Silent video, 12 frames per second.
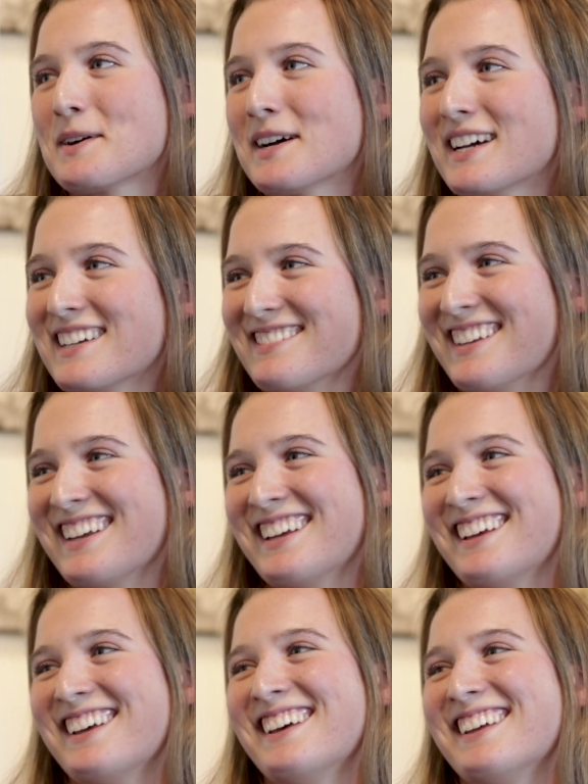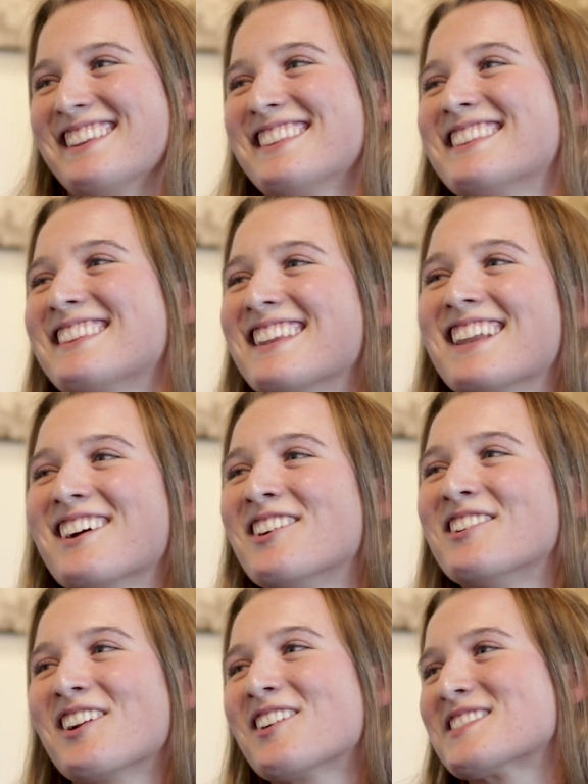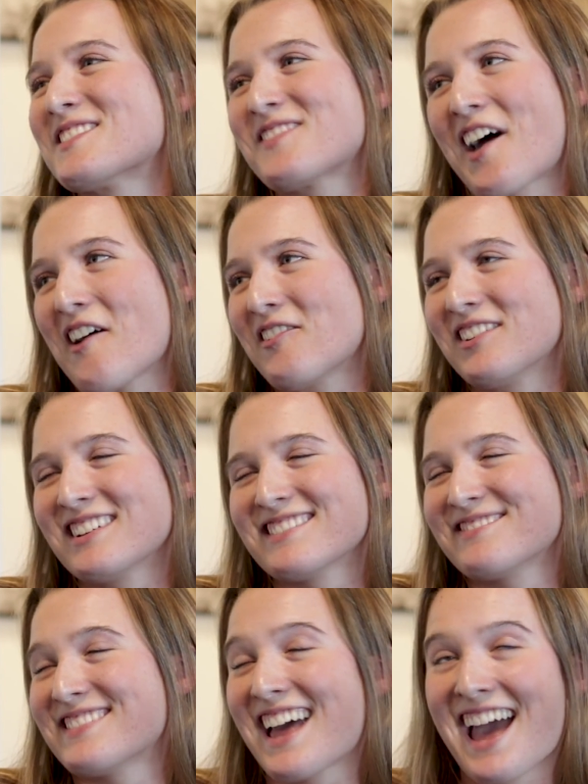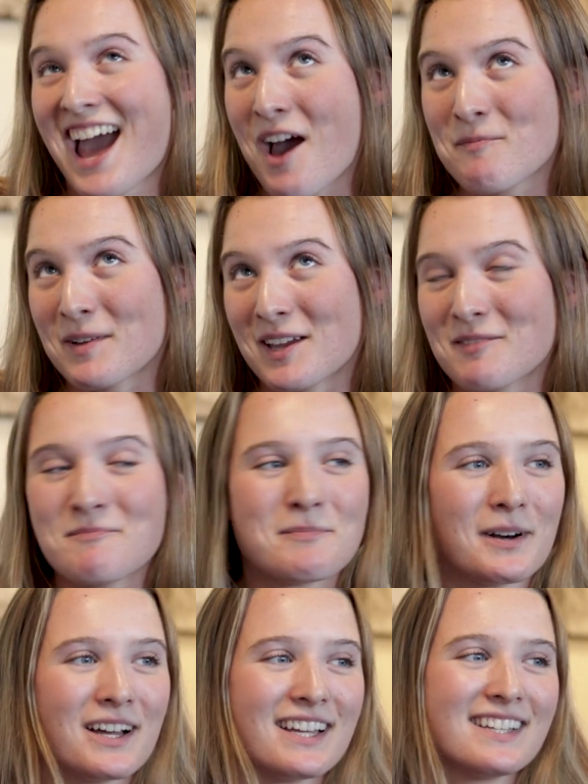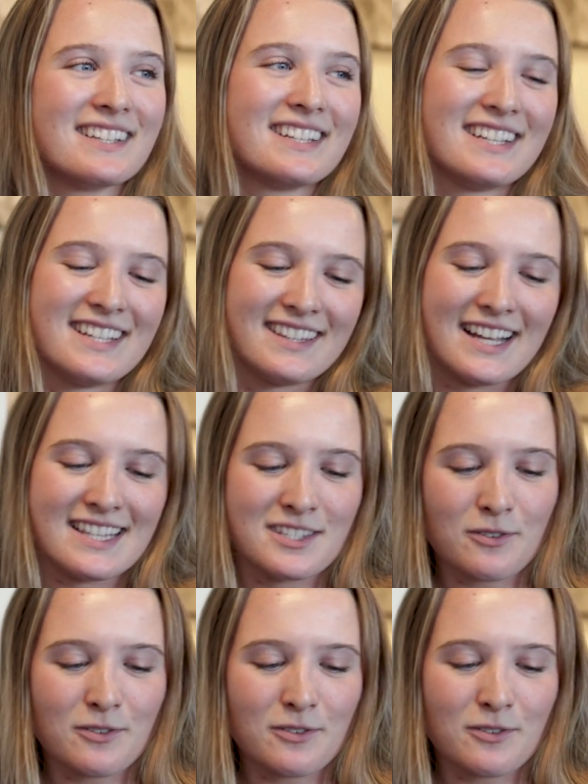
But who knows if that will happen. But that's